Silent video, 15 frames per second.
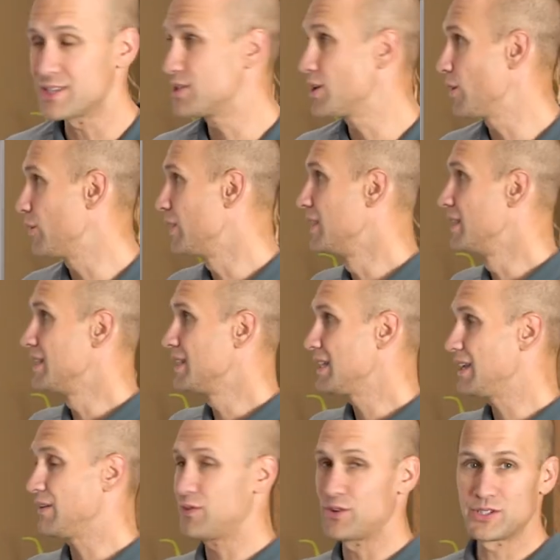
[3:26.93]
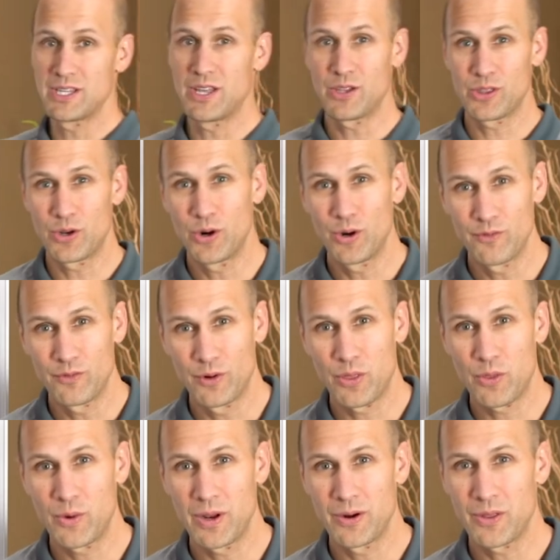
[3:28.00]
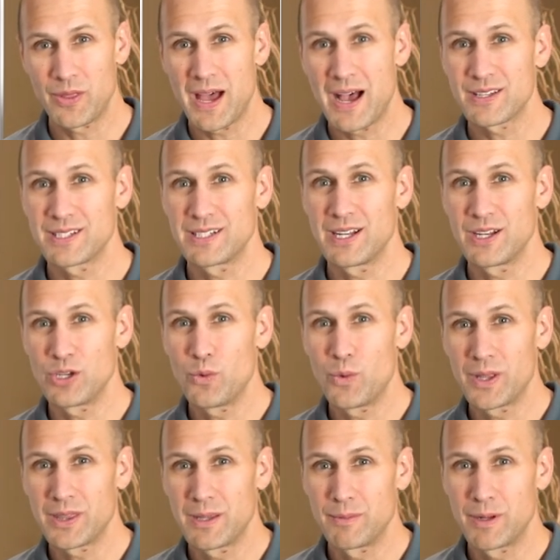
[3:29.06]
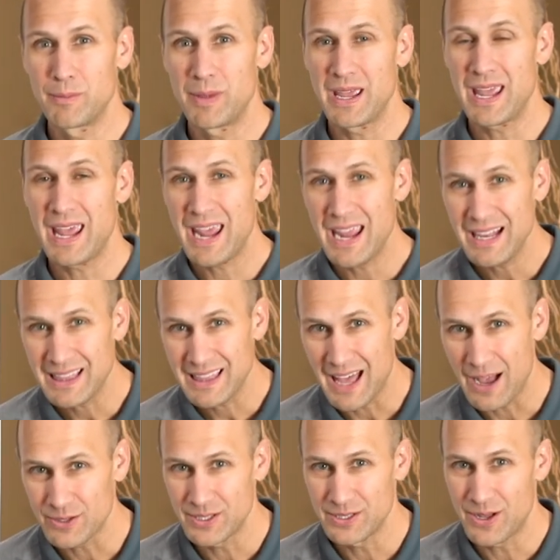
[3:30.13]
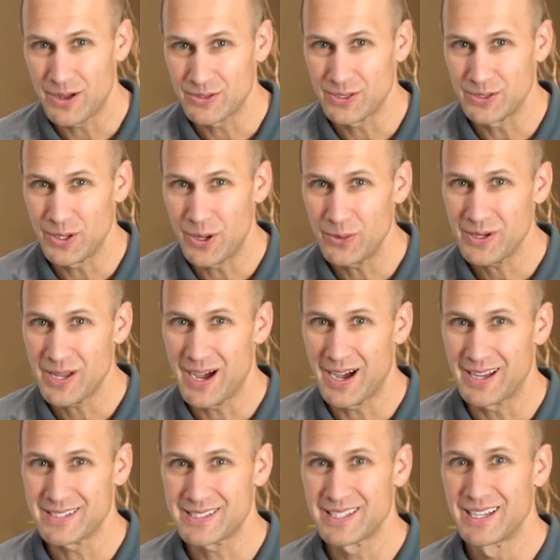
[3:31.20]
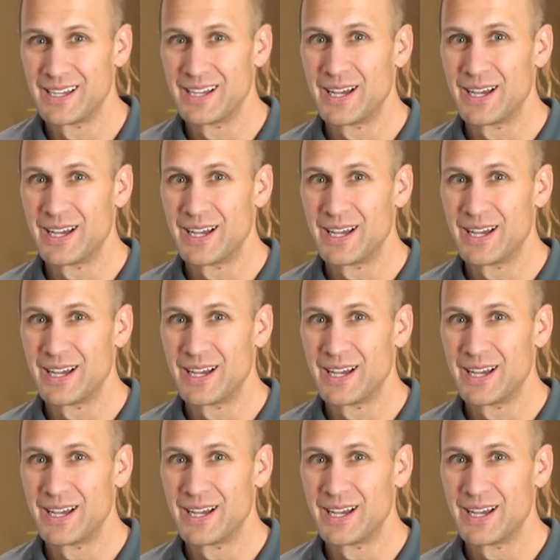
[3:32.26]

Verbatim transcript: So if they're selling their home for 300000 and you want them to pay $8,000 in loan costs,